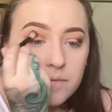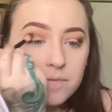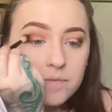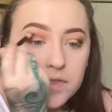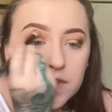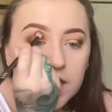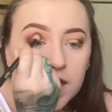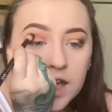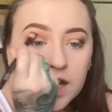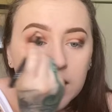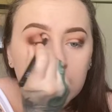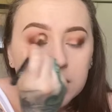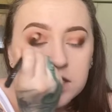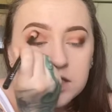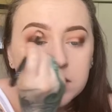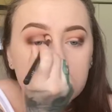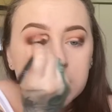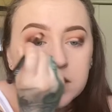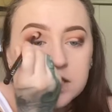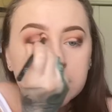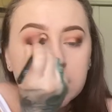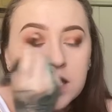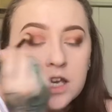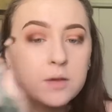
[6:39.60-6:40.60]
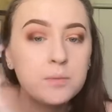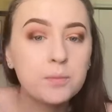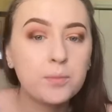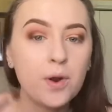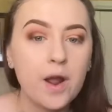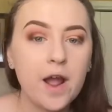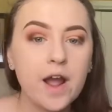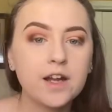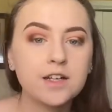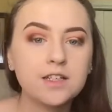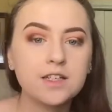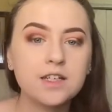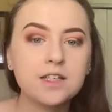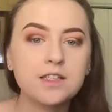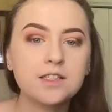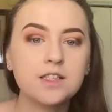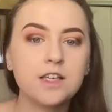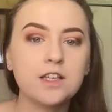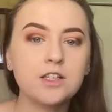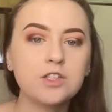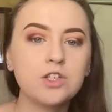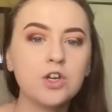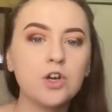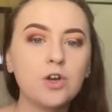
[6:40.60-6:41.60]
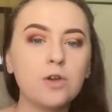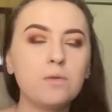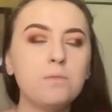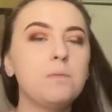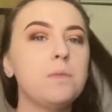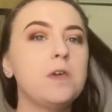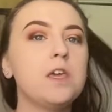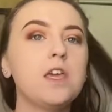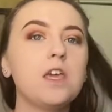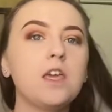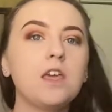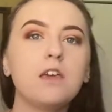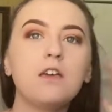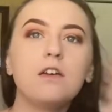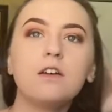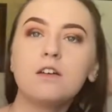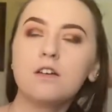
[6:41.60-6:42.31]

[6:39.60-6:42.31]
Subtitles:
And it does take practice. It took me,